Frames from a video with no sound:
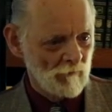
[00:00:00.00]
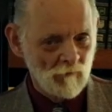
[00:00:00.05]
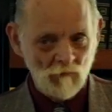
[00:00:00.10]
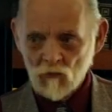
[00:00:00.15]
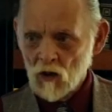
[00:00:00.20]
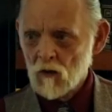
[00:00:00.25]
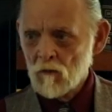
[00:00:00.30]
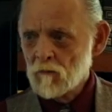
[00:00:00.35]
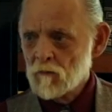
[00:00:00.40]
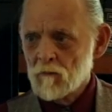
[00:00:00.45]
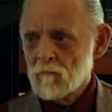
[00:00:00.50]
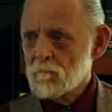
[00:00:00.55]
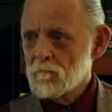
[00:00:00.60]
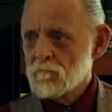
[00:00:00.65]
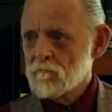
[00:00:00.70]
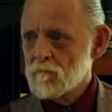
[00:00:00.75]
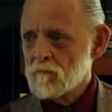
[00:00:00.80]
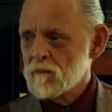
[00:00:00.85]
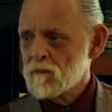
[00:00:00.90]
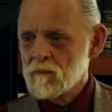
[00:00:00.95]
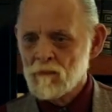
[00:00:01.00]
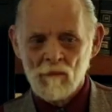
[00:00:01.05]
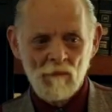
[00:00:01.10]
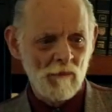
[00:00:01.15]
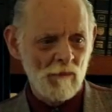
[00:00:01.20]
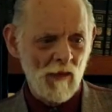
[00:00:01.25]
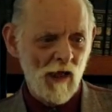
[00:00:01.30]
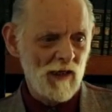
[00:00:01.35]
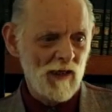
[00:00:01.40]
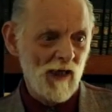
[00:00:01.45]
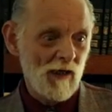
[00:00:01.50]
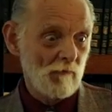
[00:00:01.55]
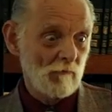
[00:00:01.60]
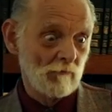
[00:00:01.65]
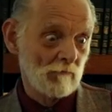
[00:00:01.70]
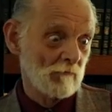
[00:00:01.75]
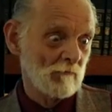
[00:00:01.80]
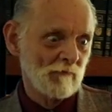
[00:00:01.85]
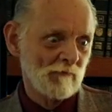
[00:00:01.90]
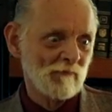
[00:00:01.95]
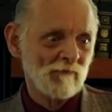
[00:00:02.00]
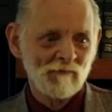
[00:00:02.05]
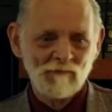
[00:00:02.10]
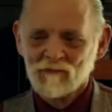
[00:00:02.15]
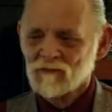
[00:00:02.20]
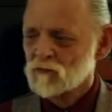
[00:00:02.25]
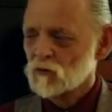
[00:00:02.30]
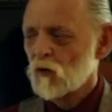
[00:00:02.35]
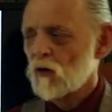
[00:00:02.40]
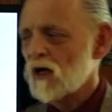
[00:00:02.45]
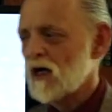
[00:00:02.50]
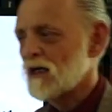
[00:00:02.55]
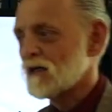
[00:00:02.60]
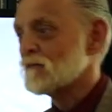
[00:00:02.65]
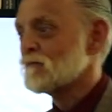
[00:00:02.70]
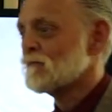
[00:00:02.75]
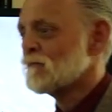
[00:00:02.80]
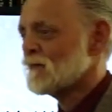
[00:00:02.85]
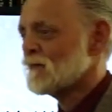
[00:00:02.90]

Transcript: No, mm-hmm. not, yet. not yet. All right.